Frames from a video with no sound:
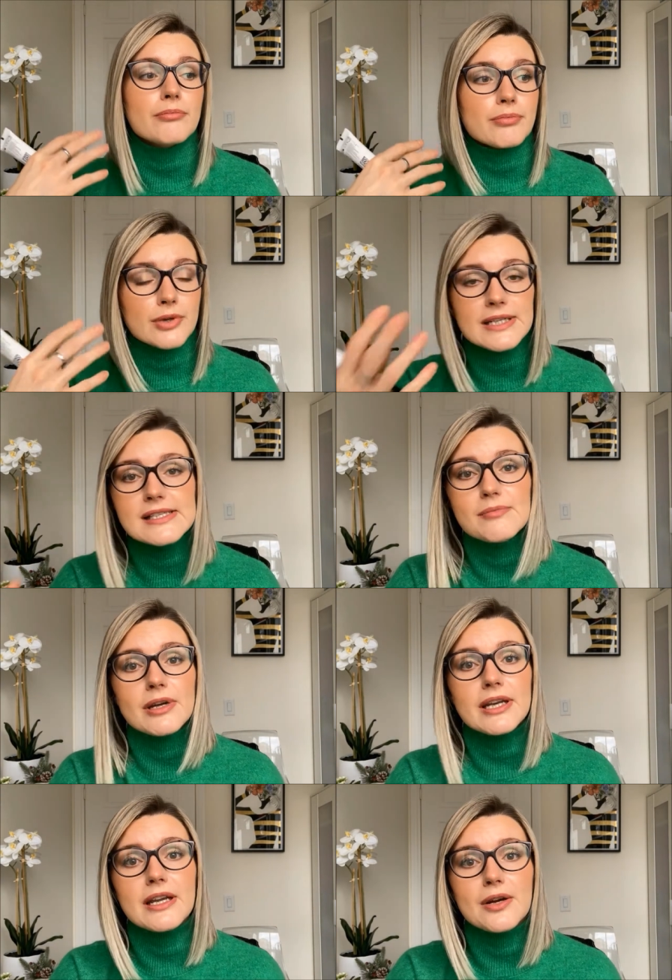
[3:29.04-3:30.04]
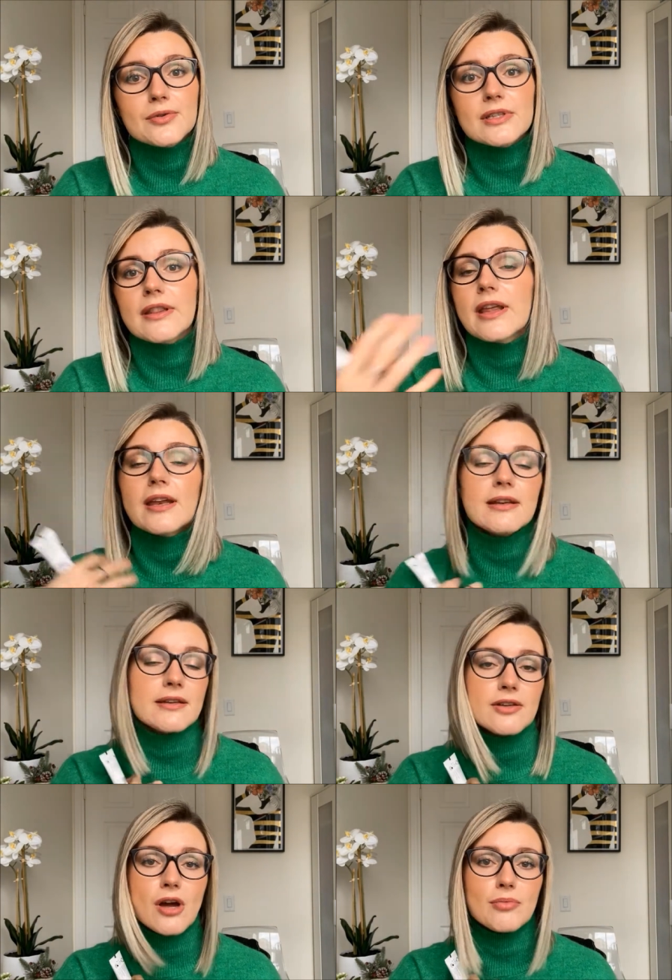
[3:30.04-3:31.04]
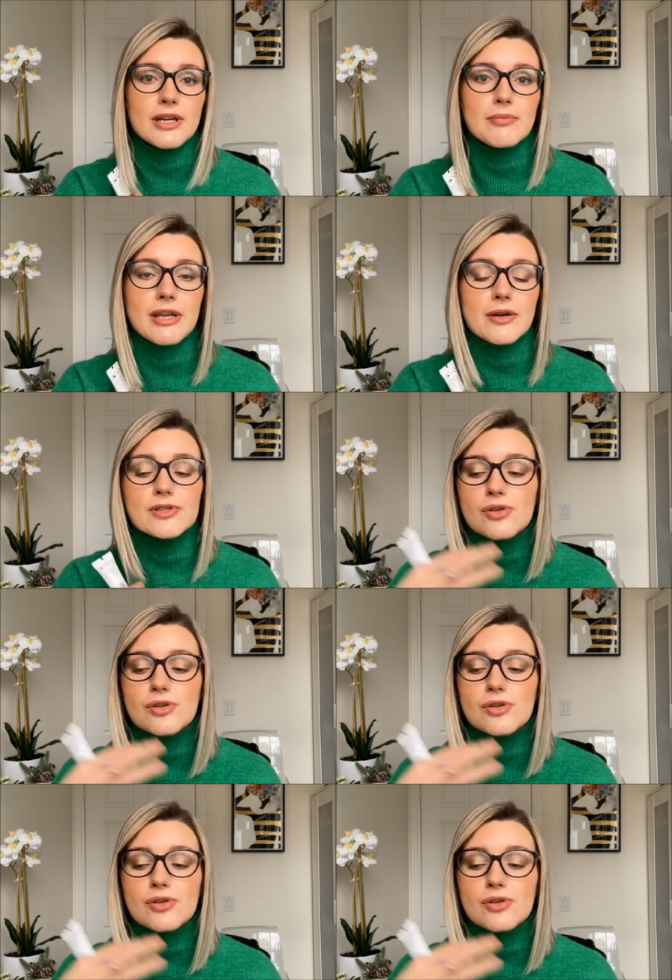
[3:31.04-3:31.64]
break somebody out, and it did not break me out.